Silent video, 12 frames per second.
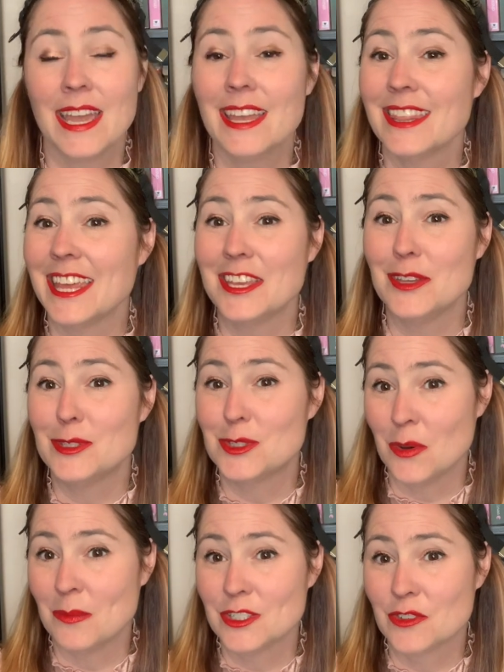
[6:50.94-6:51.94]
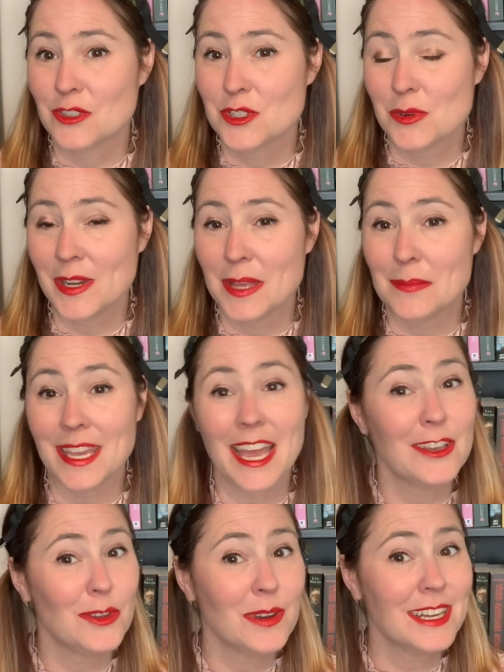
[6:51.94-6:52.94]
Thank you so much for joining me,
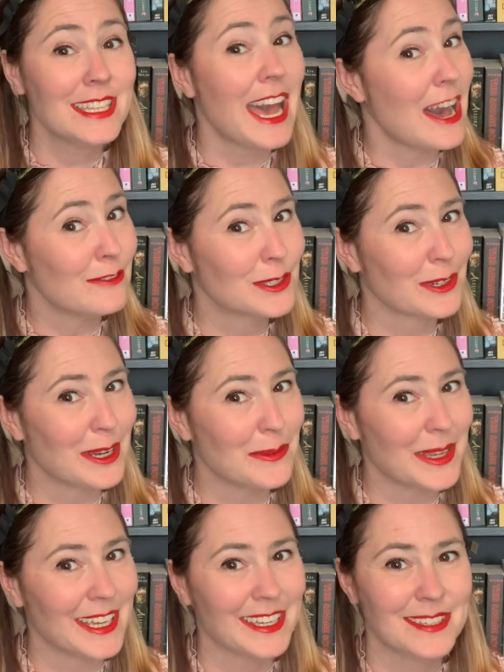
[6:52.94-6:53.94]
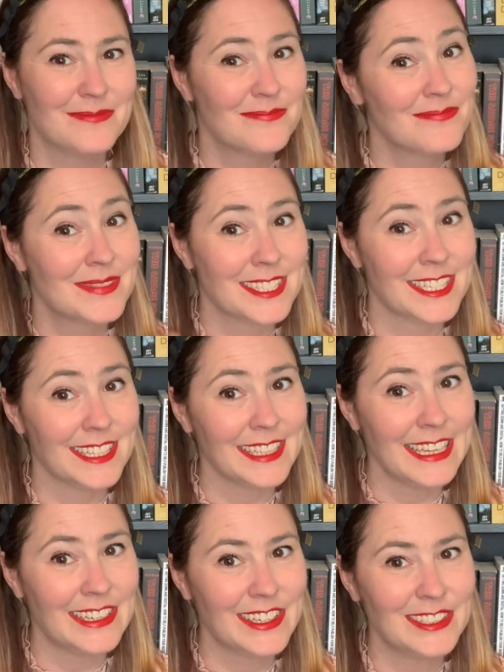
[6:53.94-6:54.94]
and you guys have a great week. See you
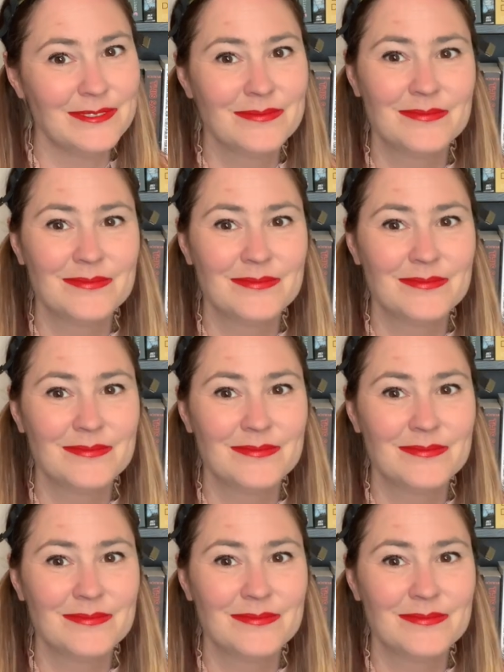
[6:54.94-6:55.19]
later.